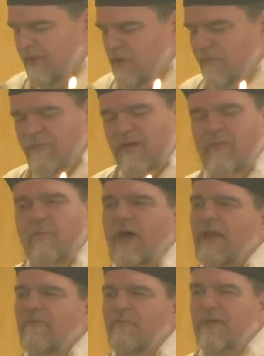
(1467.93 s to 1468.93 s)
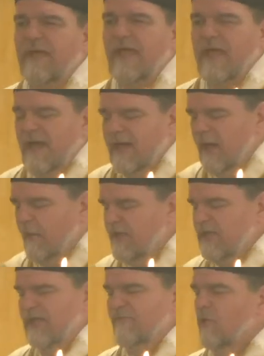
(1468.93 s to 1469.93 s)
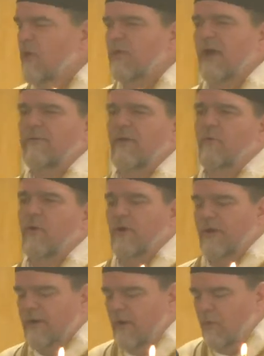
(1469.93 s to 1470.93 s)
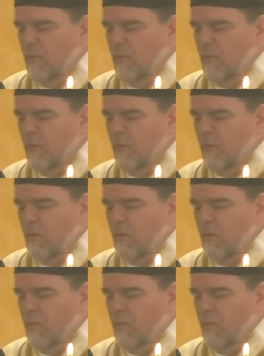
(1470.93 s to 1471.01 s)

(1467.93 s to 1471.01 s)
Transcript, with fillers: you have written well of me, and I want to give you a great reward.